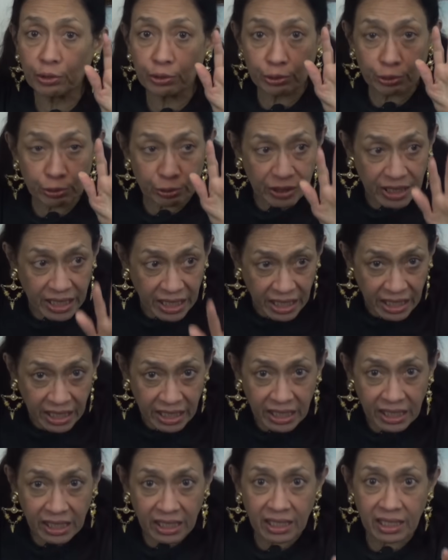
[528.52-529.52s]

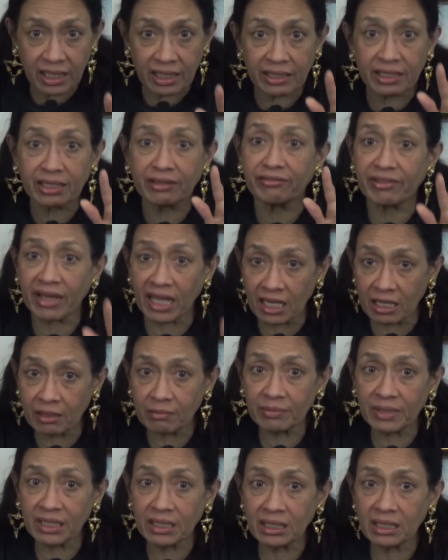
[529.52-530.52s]
Today,
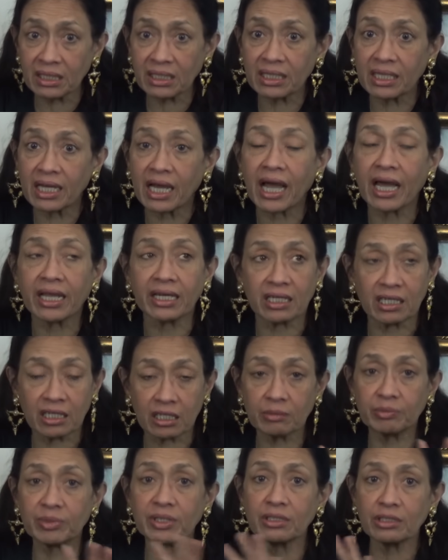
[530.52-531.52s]
development and
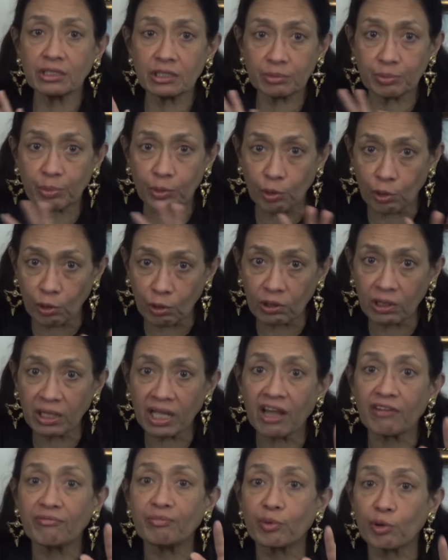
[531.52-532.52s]
urban sprawl
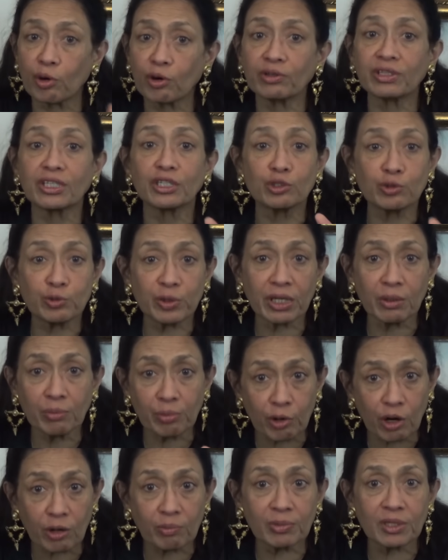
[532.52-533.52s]
have brought the twin
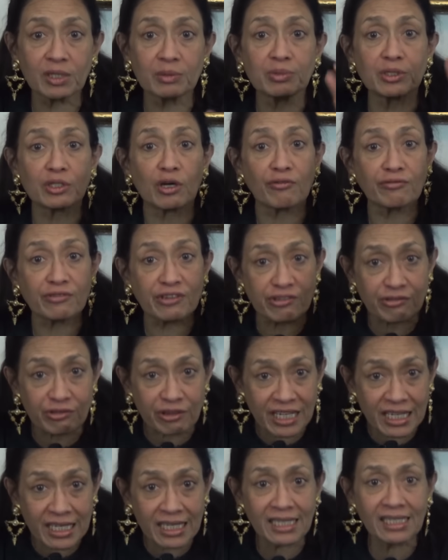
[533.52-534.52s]
problems of
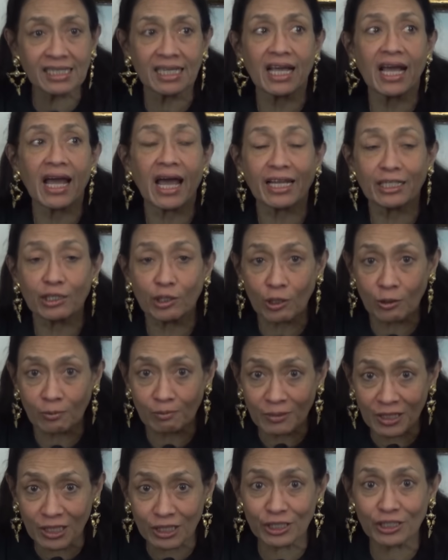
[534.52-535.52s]
greed and
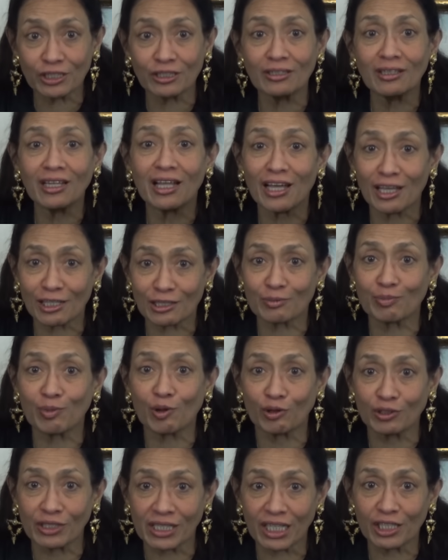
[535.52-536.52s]
commercial
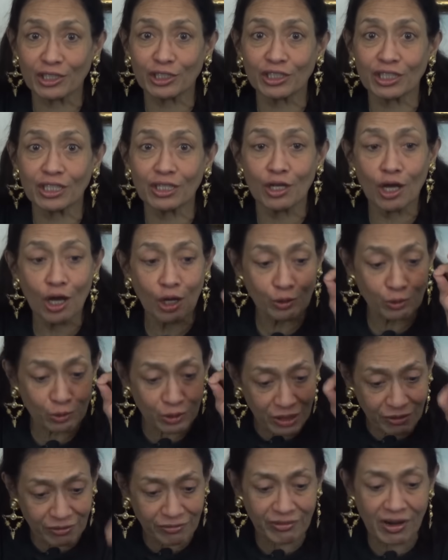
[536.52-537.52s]
exploitation to
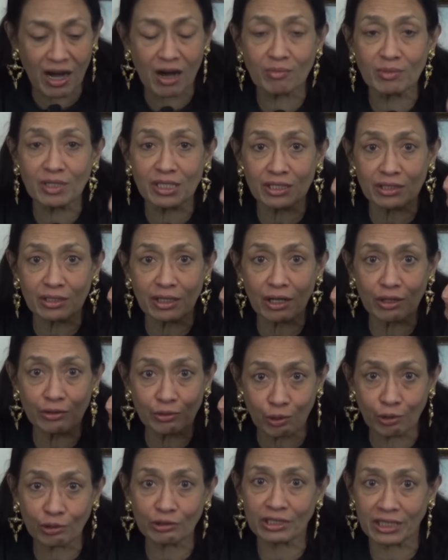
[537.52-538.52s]
the farmers'
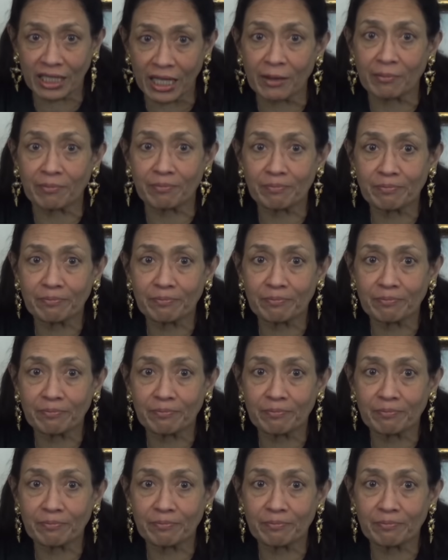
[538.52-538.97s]
doorstep.